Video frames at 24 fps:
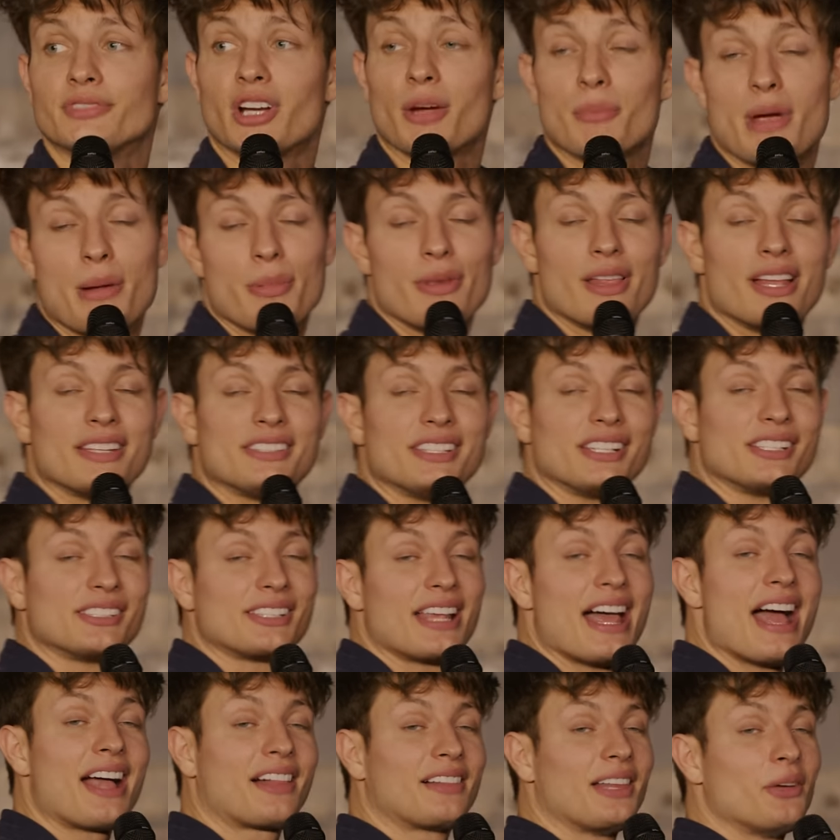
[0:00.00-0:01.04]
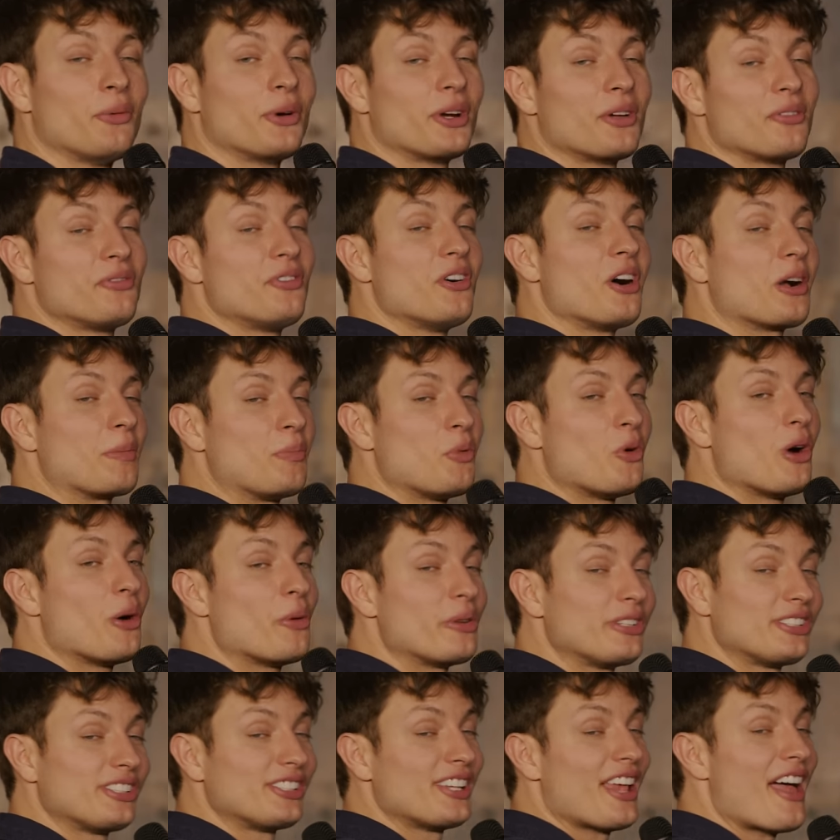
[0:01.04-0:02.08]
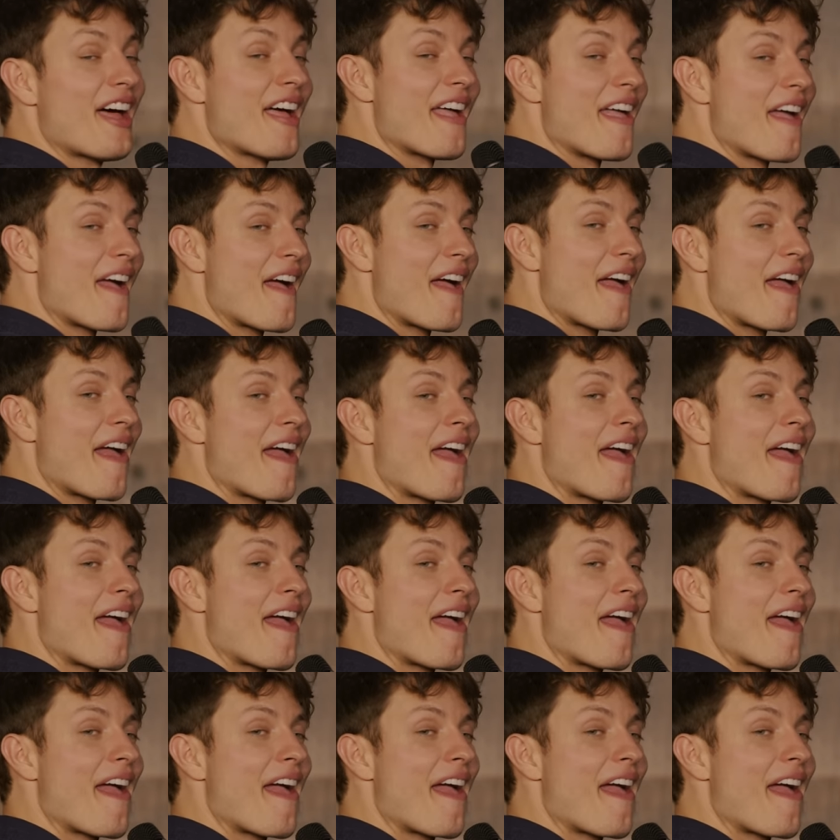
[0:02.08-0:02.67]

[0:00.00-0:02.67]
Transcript: Or maybe that's exactly what a fuckboy would say.